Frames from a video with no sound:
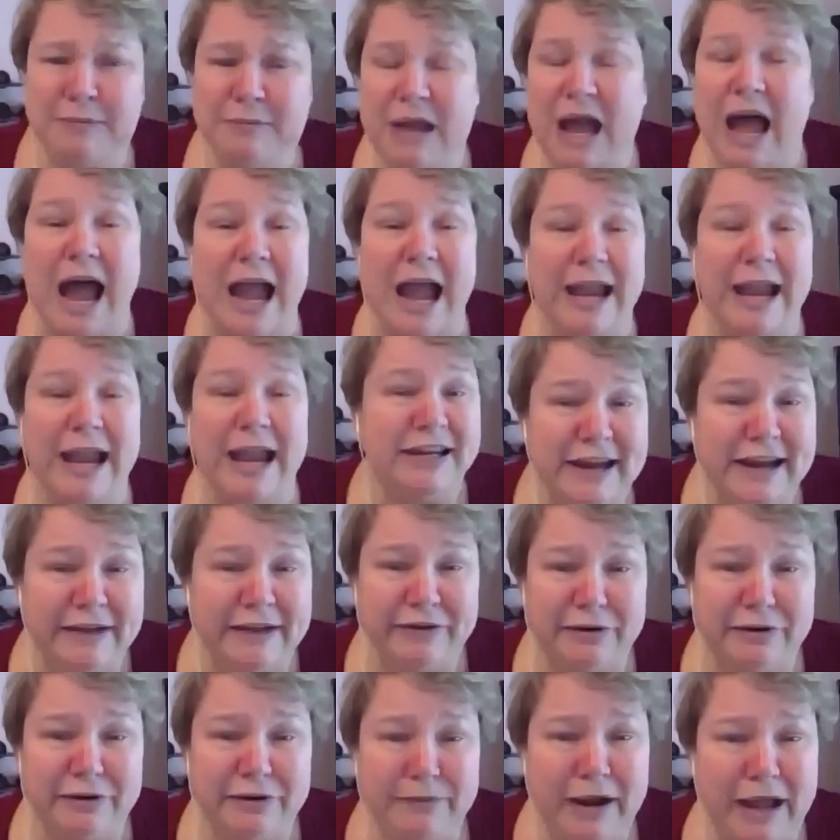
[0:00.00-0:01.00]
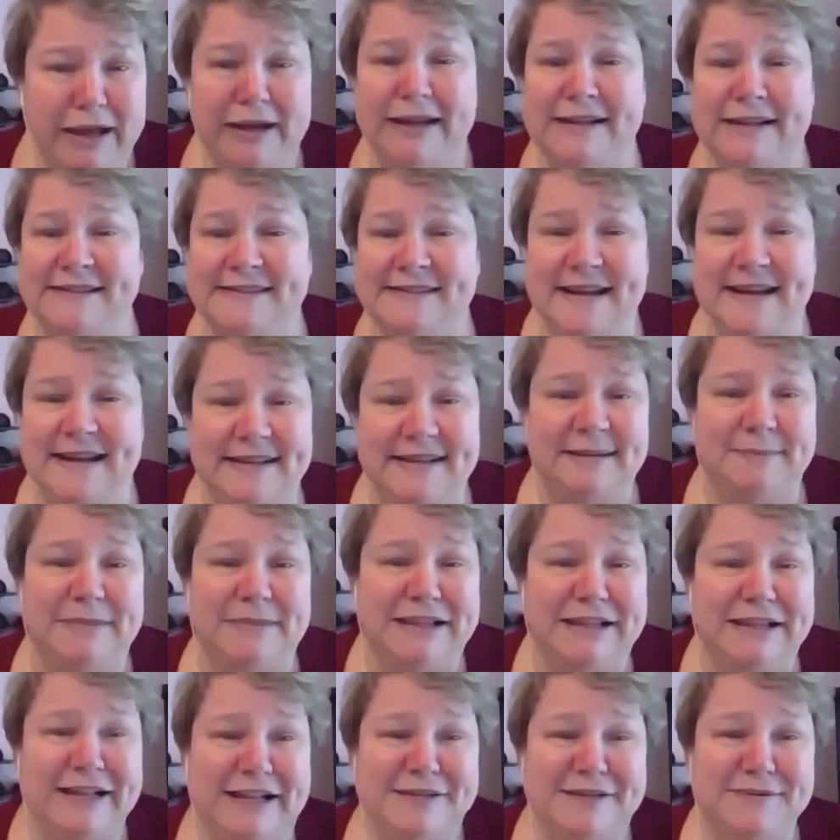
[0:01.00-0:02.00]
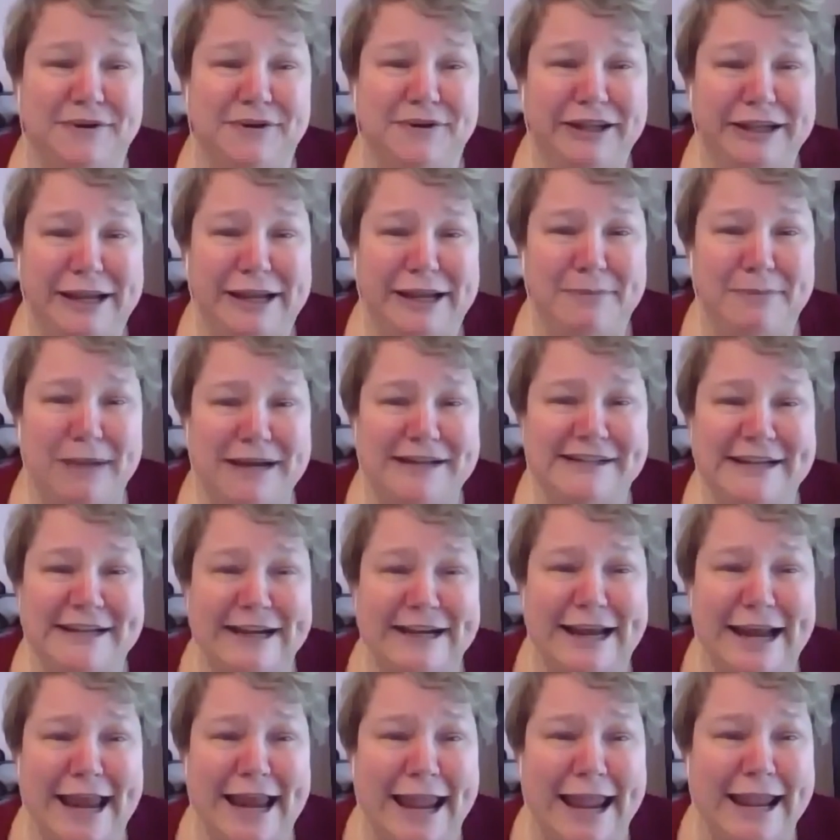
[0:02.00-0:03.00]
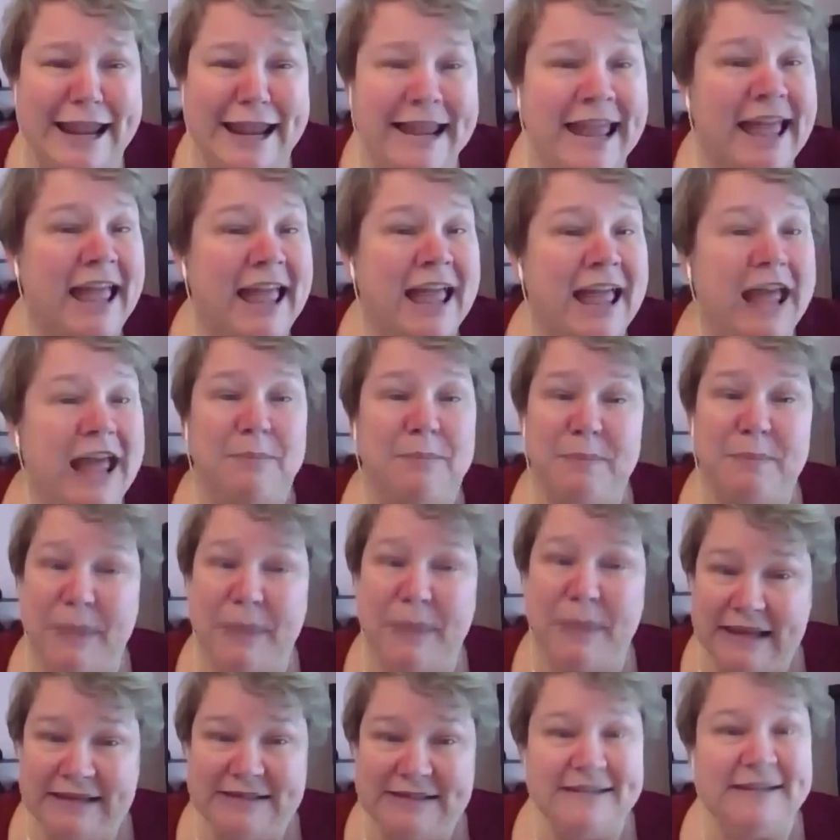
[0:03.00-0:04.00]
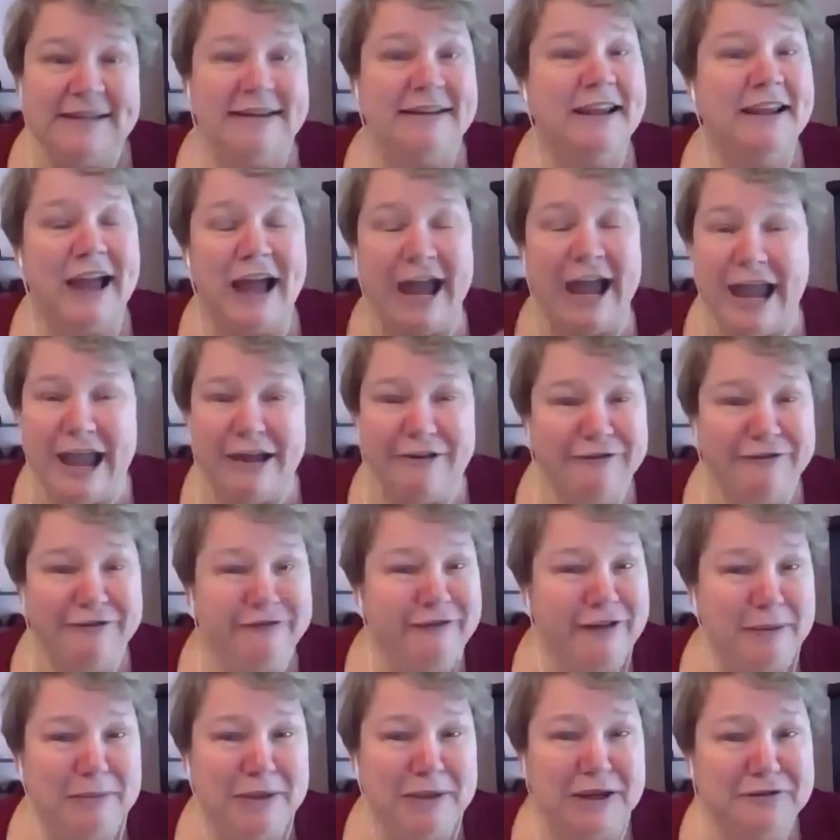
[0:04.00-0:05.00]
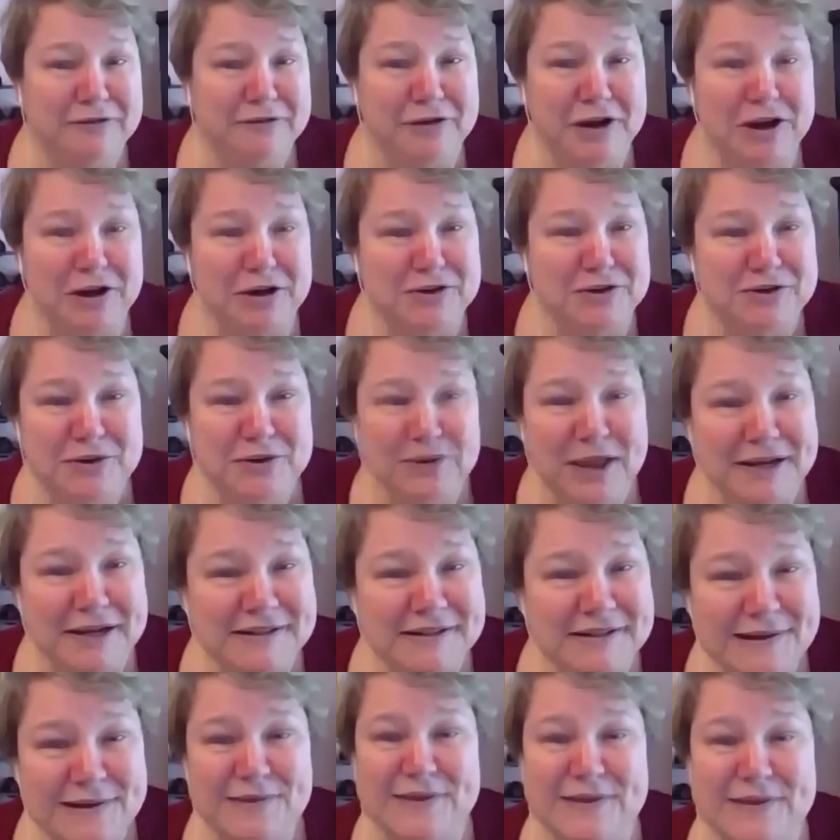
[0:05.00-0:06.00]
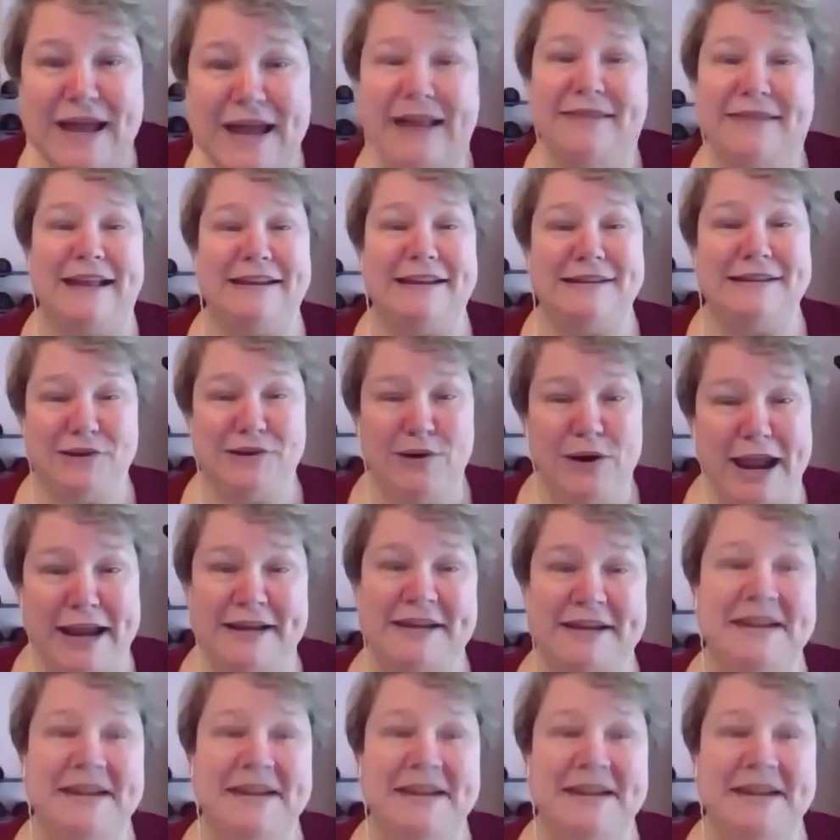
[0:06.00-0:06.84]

I could never run. It's not something that's really in my DNA, but I have family of runners who like to do that. That's great.